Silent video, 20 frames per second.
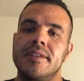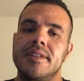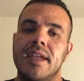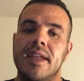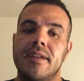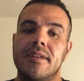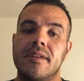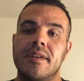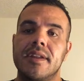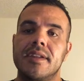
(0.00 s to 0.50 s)

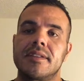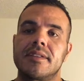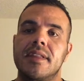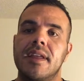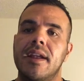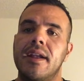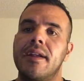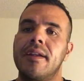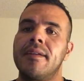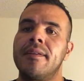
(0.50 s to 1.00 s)
tenderness
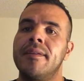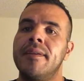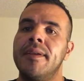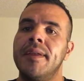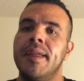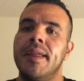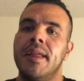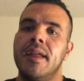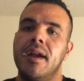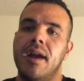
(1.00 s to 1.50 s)
there.
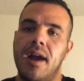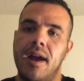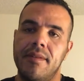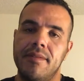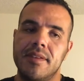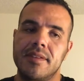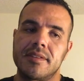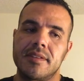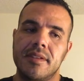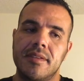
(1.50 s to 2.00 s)

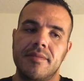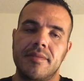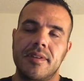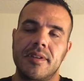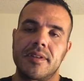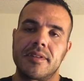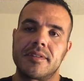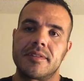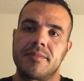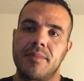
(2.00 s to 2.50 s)
Obviously, if
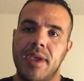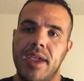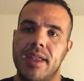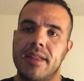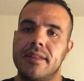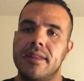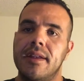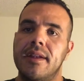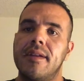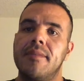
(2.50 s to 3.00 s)
there's
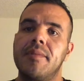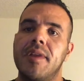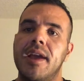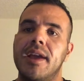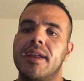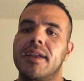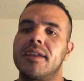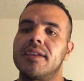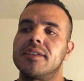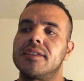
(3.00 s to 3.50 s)
pain there, I'm
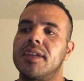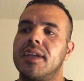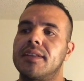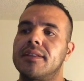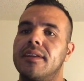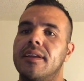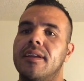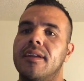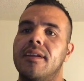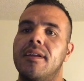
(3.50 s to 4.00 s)
not going to
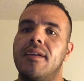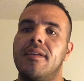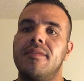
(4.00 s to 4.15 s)
inject there.